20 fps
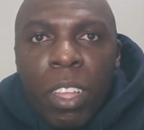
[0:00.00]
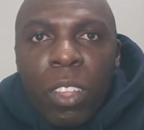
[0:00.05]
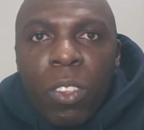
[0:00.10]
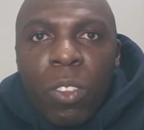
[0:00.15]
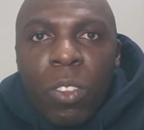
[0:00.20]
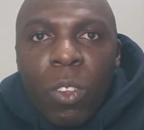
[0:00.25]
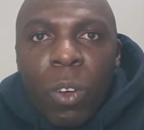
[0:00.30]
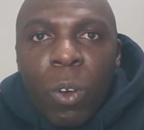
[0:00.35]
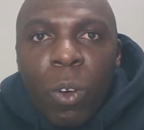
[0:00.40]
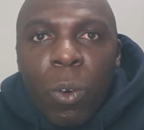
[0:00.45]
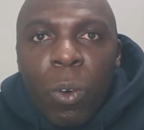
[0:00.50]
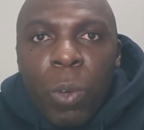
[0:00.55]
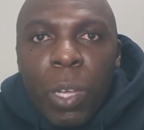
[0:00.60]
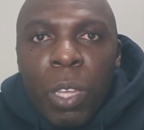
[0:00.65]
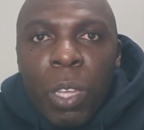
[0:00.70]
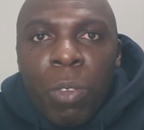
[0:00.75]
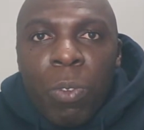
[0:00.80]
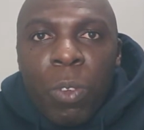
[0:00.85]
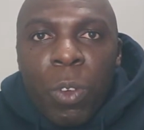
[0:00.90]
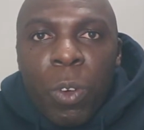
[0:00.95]
So
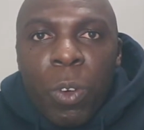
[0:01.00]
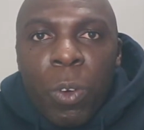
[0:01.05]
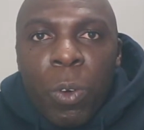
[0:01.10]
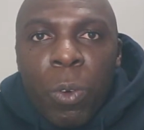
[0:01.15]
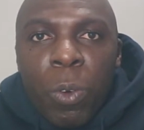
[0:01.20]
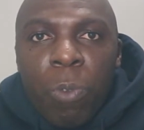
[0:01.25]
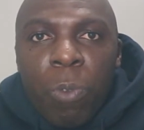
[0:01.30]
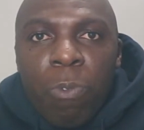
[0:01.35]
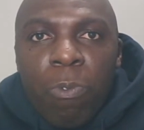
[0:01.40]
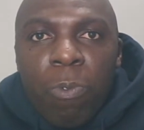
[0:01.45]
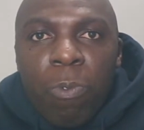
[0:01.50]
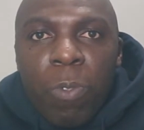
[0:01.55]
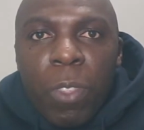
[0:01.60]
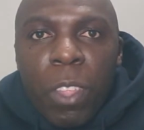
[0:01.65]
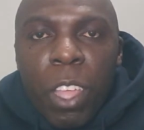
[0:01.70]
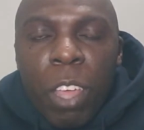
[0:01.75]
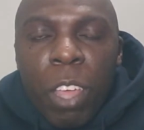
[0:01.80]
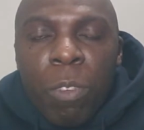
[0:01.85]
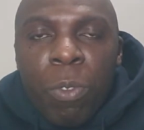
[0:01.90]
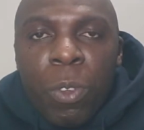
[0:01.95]
if
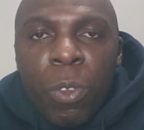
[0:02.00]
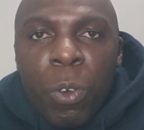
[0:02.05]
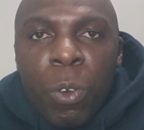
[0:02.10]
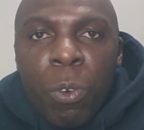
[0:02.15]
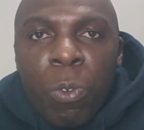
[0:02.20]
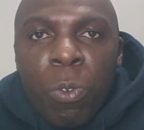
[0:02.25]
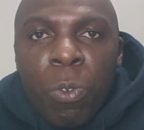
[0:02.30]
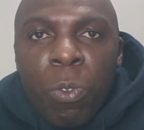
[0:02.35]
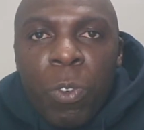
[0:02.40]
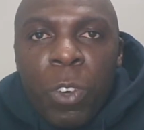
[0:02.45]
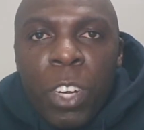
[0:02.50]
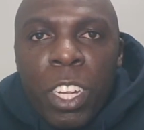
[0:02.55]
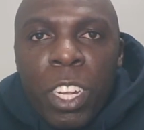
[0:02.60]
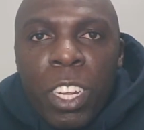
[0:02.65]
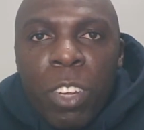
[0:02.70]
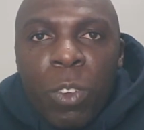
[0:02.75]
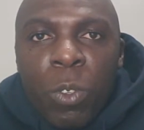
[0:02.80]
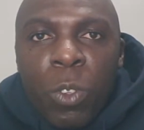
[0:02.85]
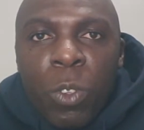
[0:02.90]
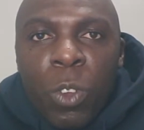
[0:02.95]
you're free
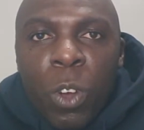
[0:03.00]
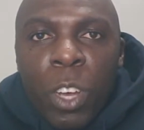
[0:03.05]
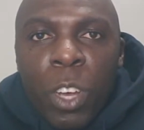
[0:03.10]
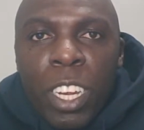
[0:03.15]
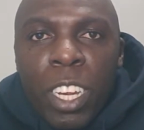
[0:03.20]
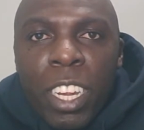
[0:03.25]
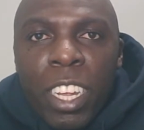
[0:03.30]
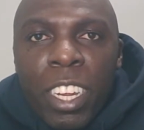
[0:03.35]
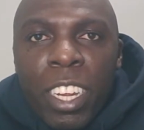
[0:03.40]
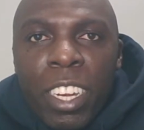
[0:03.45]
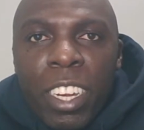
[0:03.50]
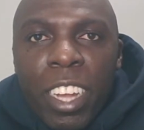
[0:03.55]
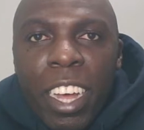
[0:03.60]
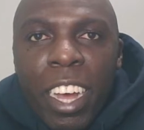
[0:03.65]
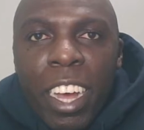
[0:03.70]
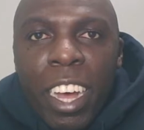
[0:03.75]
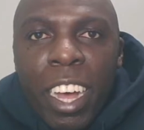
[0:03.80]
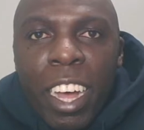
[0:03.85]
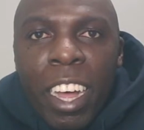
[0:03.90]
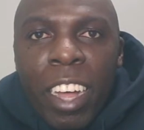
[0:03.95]
to join and
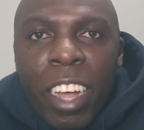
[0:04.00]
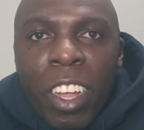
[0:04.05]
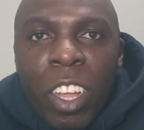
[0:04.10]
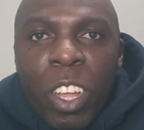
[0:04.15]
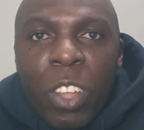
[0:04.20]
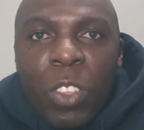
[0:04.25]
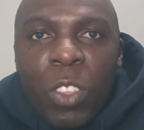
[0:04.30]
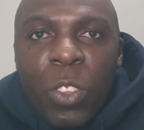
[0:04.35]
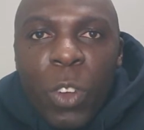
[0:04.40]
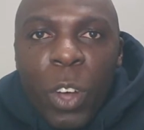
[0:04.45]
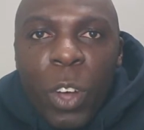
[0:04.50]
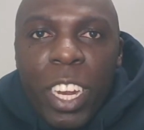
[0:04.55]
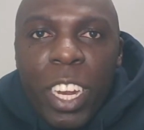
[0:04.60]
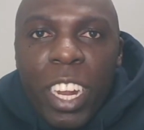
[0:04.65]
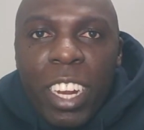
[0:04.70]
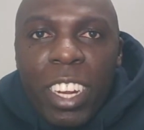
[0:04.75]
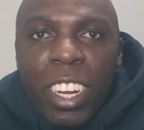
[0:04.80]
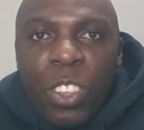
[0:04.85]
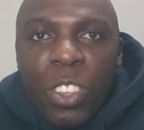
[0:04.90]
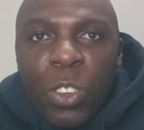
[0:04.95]

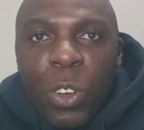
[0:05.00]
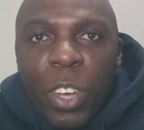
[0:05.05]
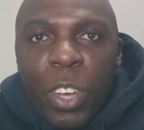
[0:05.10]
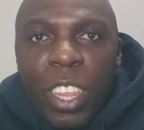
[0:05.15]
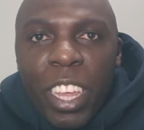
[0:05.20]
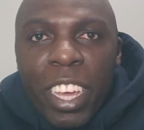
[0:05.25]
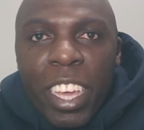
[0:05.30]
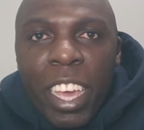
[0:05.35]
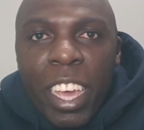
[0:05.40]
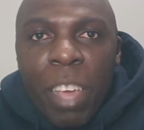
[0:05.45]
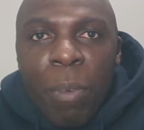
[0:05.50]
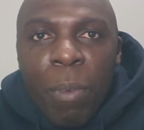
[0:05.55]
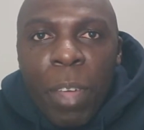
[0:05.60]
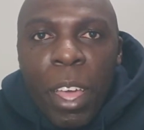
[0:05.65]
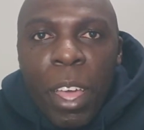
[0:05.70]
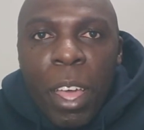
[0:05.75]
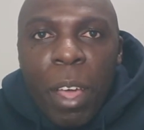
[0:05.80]
enjoy the game.